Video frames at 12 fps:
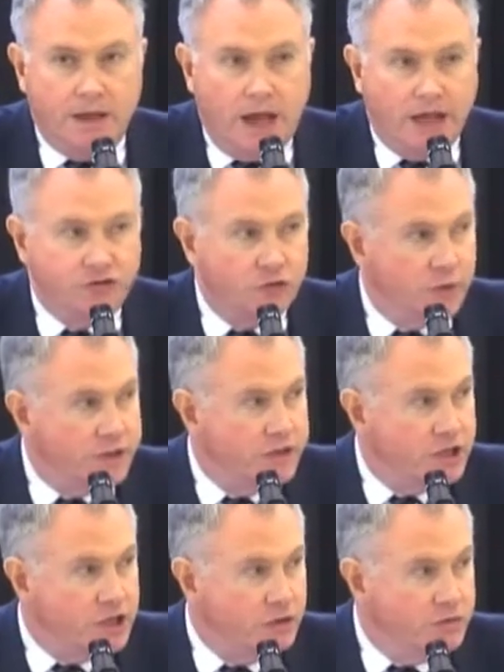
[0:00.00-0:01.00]
I joined
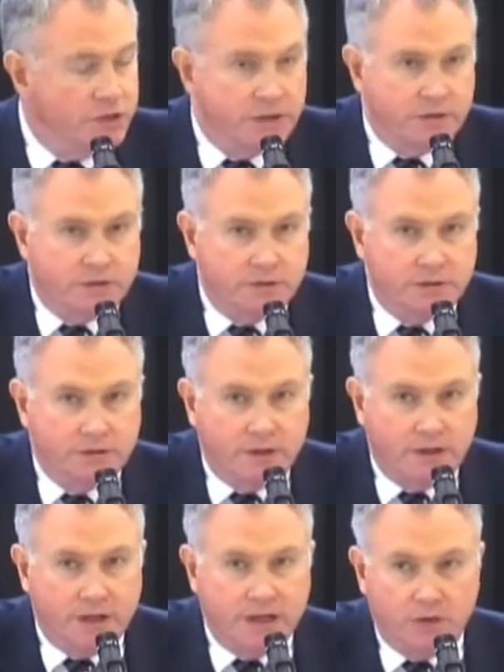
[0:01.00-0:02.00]
the union
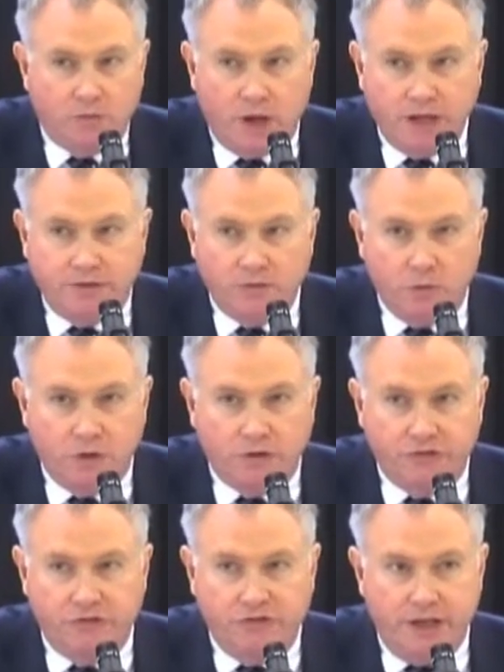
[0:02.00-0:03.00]
in a
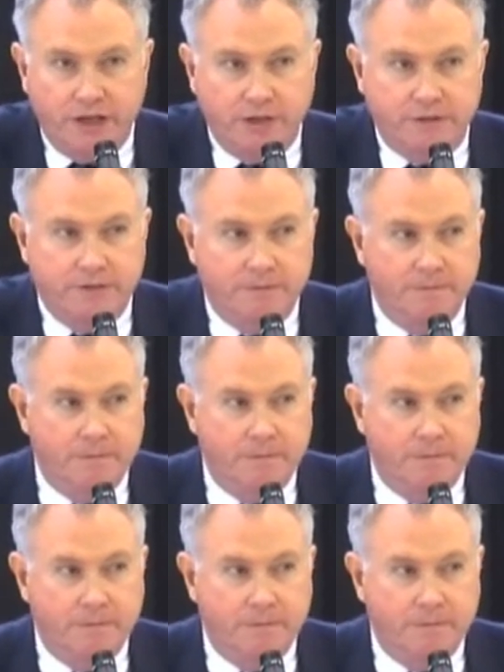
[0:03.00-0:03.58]
right-to-work state,